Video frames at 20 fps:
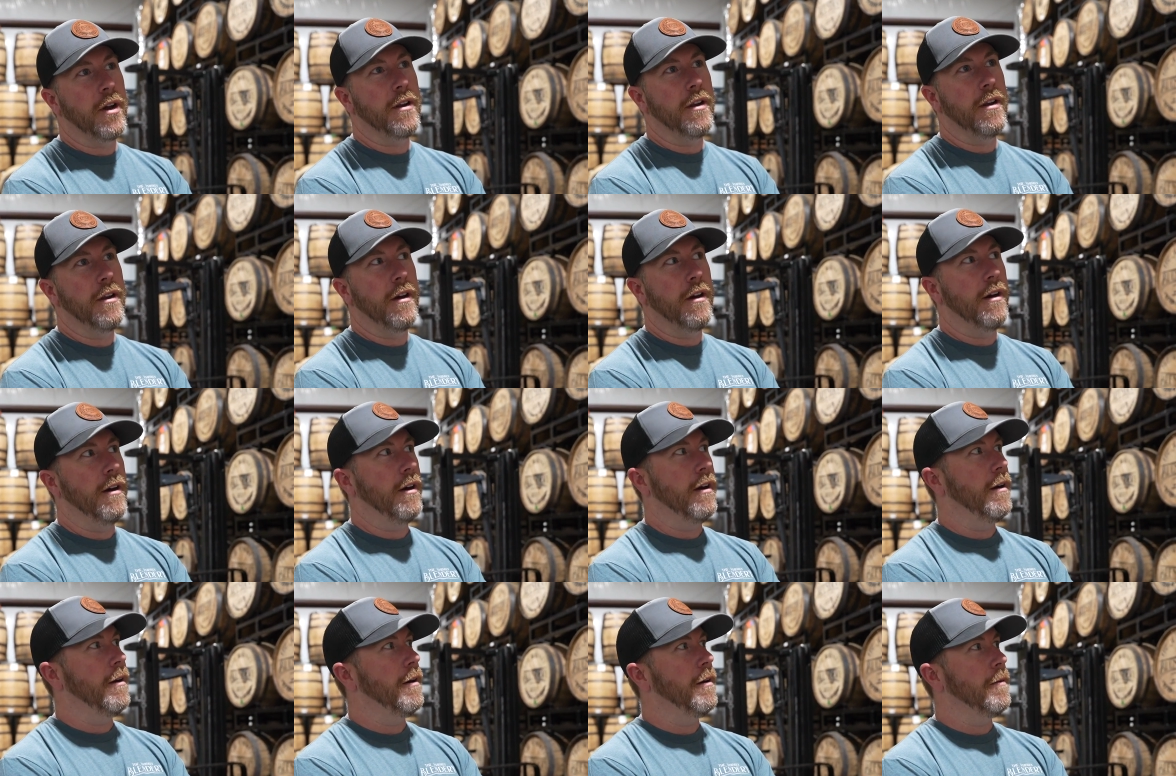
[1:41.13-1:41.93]

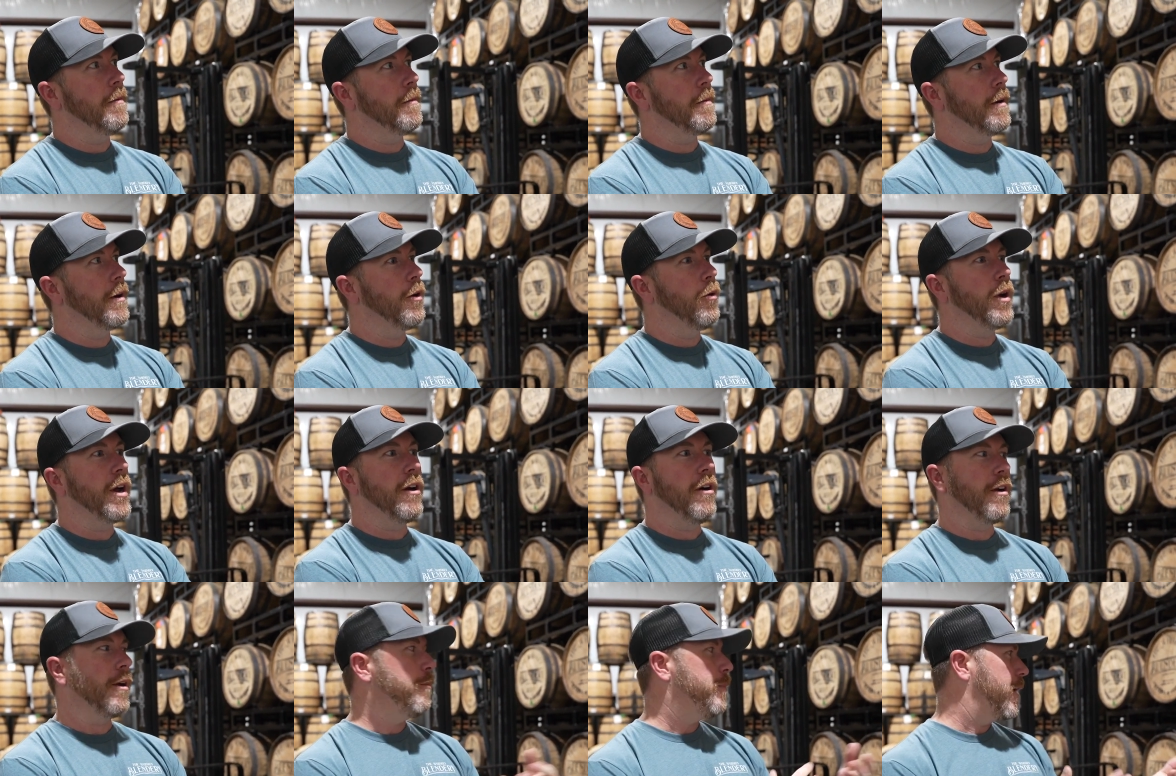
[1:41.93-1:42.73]
Speaker 1: uh,
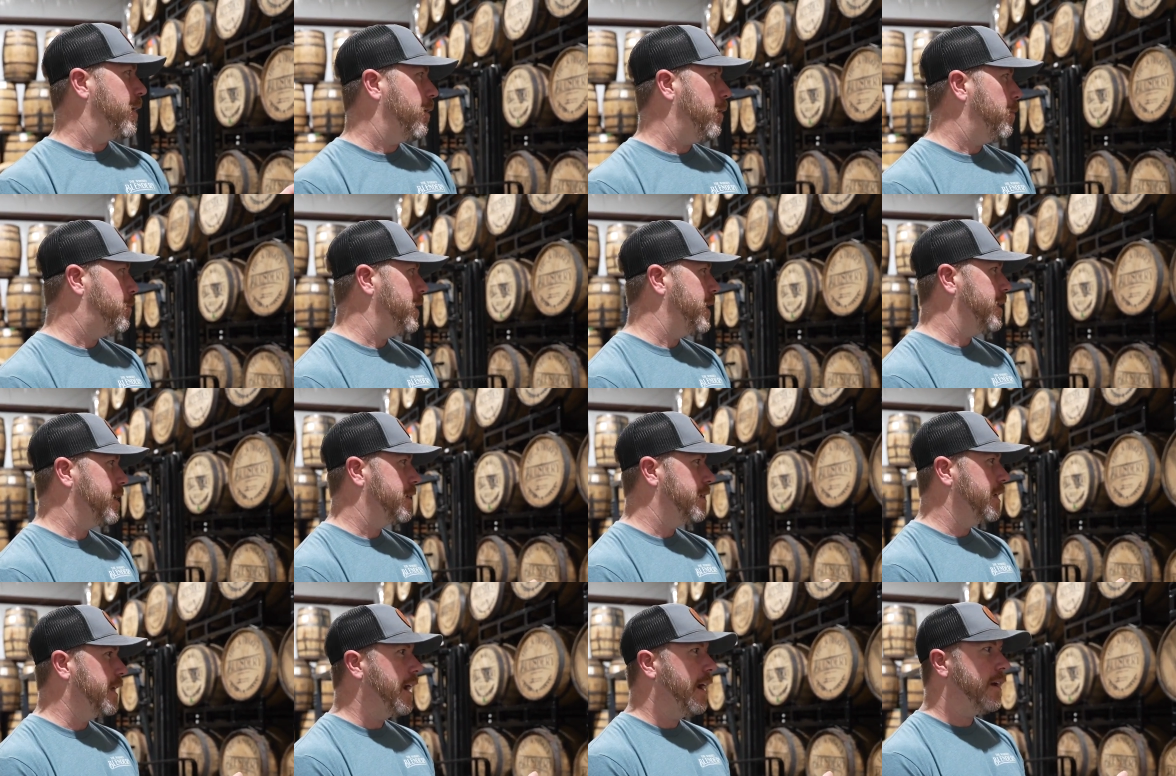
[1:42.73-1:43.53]
going on a barrel
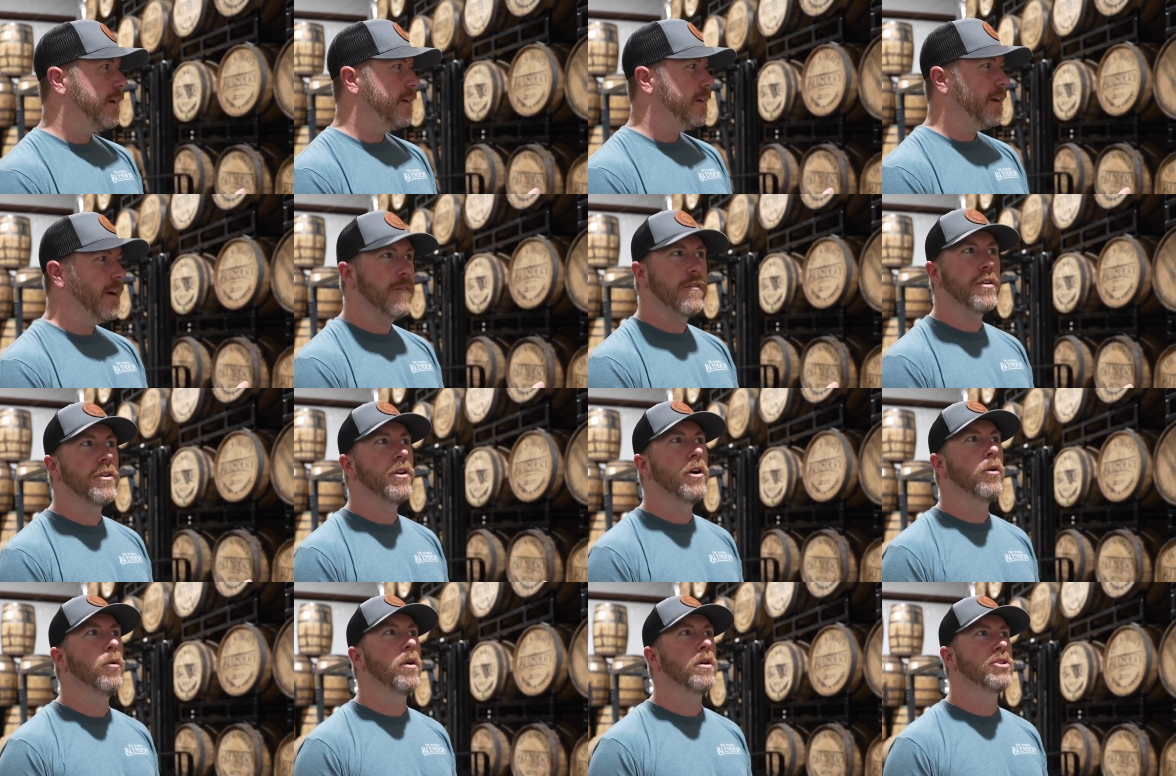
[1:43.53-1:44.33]
pick, you kind of never
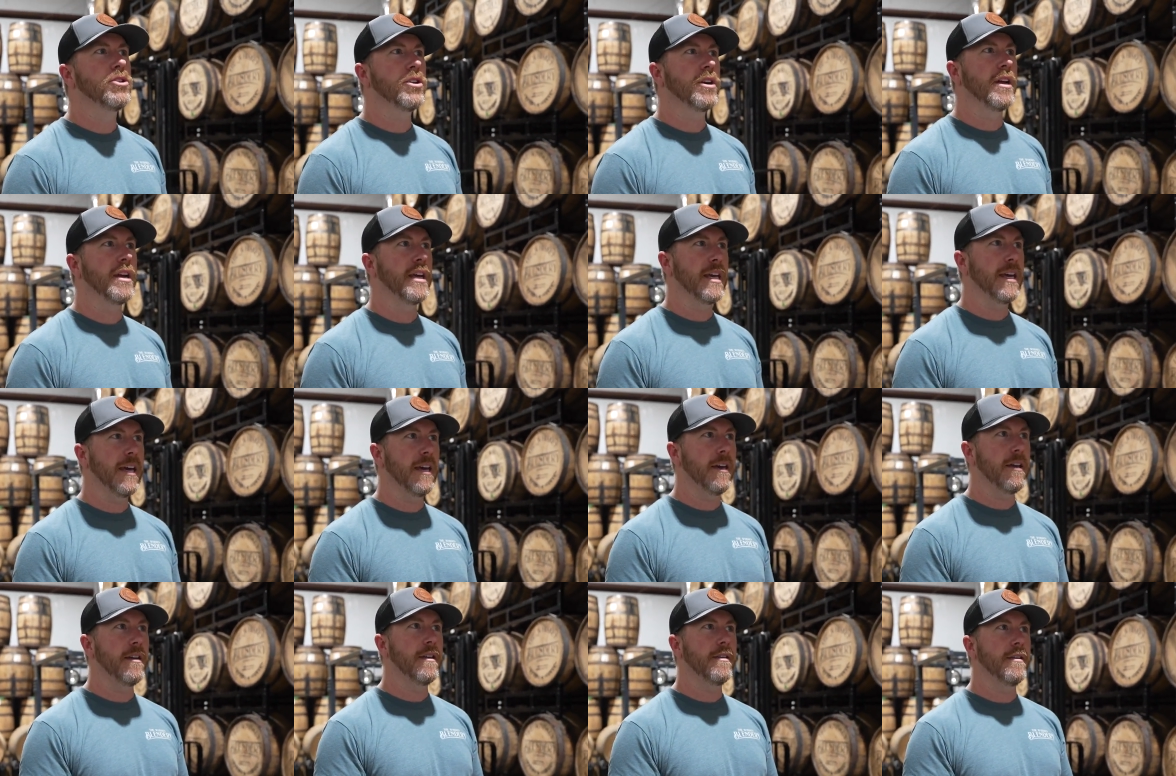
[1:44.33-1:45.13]
know what you're going to get.